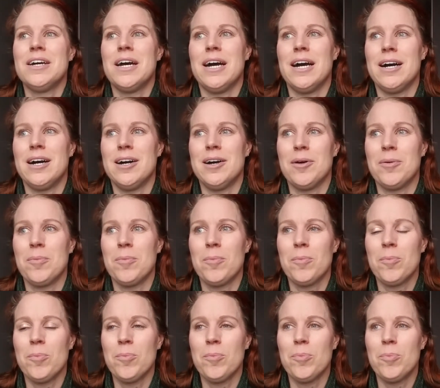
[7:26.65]

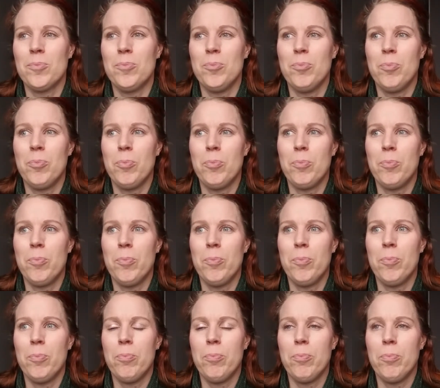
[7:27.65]

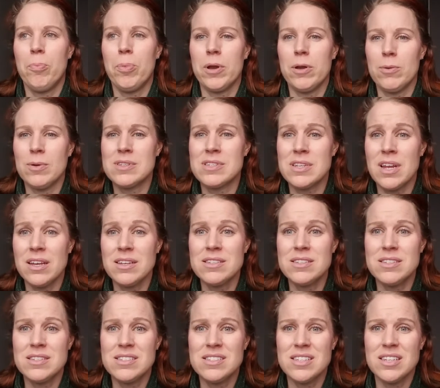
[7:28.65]
But it was nice
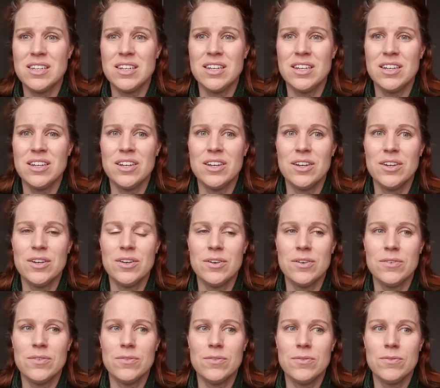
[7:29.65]
to see
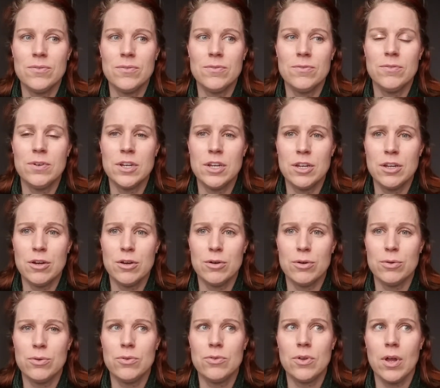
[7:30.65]

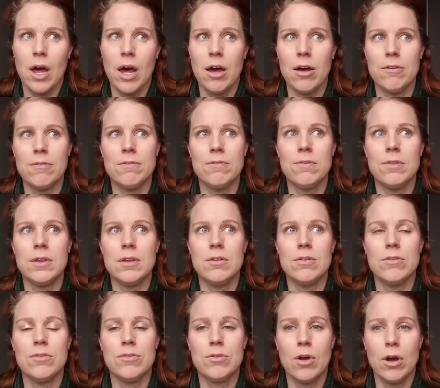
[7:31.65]
videos of
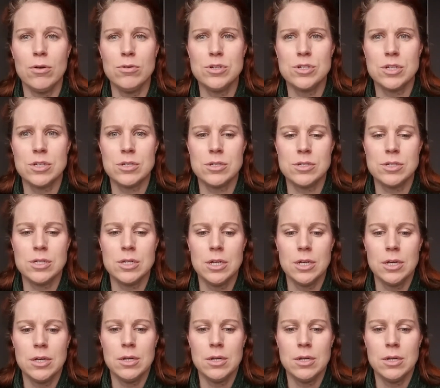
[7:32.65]
these coaches